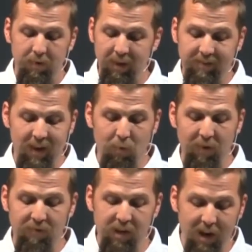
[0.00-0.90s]
They said,
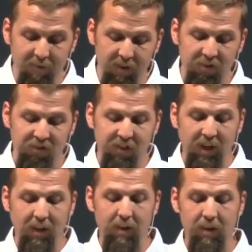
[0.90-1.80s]
We've never
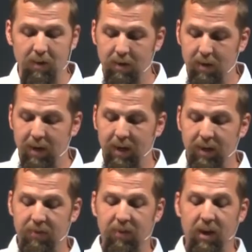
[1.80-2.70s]
seen
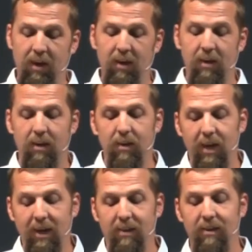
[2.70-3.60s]
anything
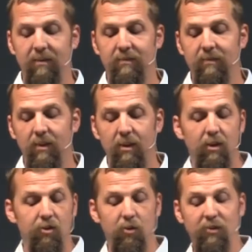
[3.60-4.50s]
like this.
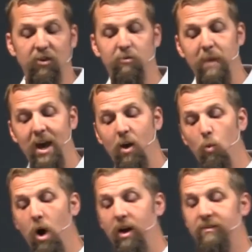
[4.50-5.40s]
So as this man
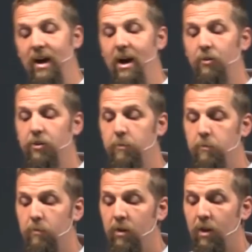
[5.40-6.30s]
walks out,
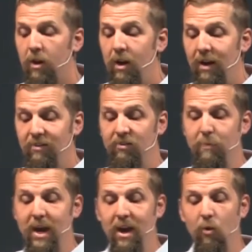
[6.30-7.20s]
as this
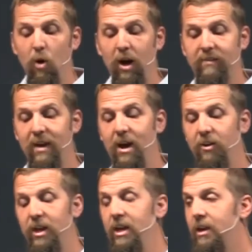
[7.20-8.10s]
man walks out,
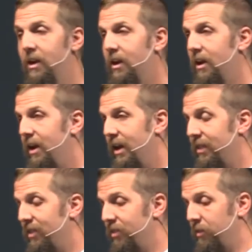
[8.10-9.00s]
he
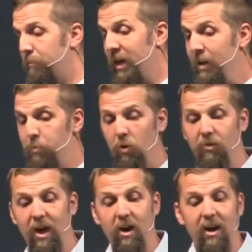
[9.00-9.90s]
the people
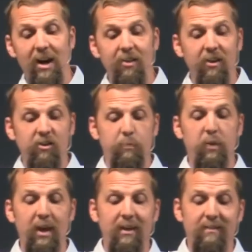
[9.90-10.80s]
that are in this
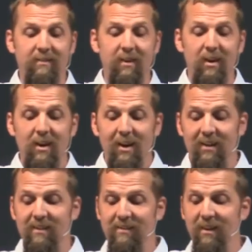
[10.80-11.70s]
place, it
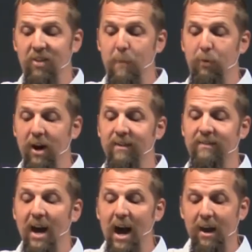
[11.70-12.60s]
says that they praise
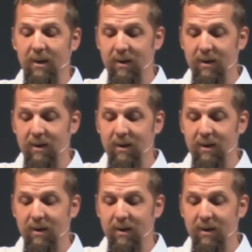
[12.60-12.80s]
God.